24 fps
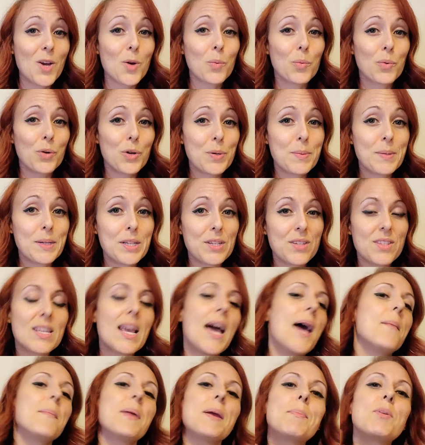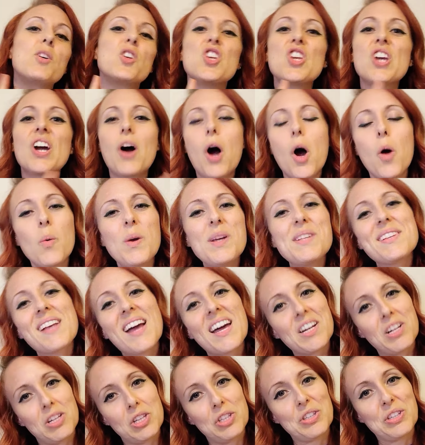rumors, people, you always
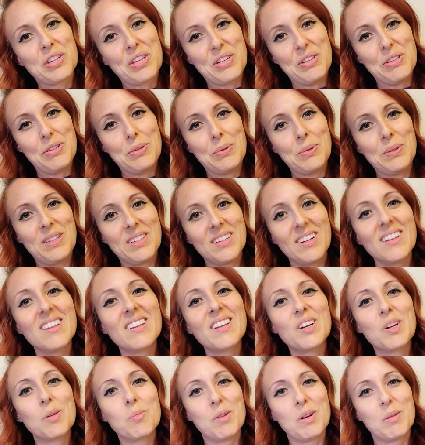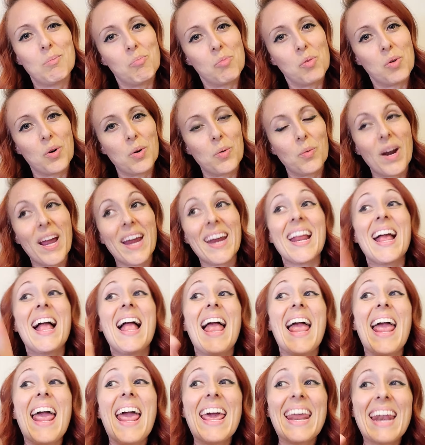gotta look into it a little bit more, right?
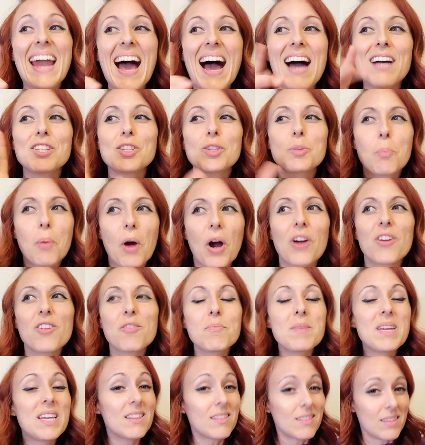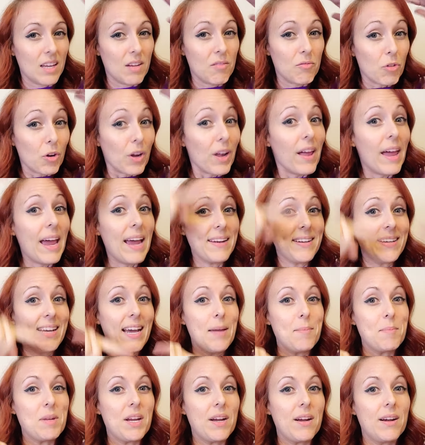And part of me, tinfoil hat
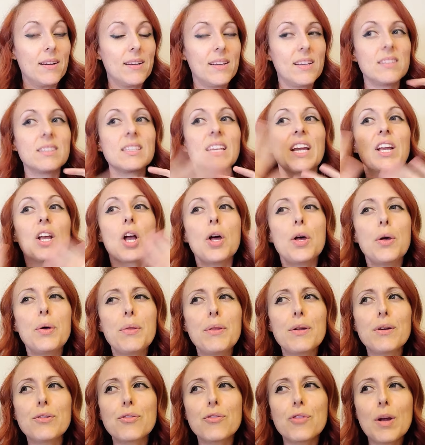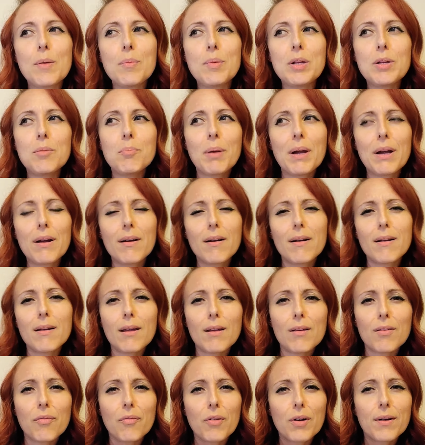time here, is like, oh, there's trouble in
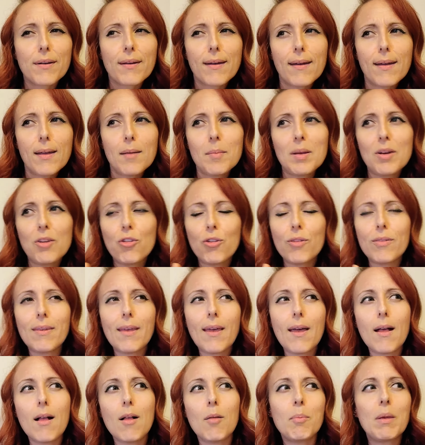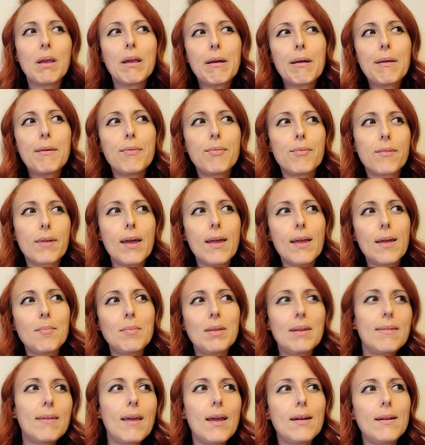paradise for Tom and Gisele because Tom
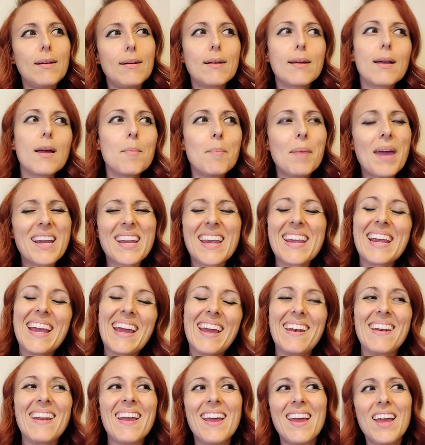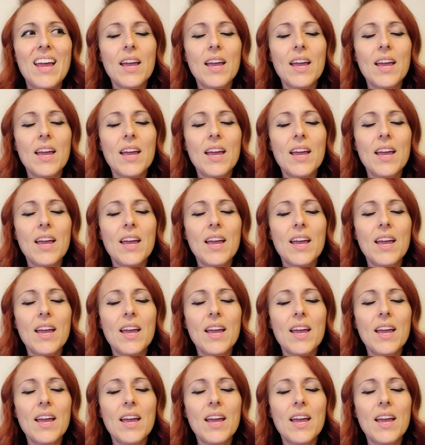decided to come back again.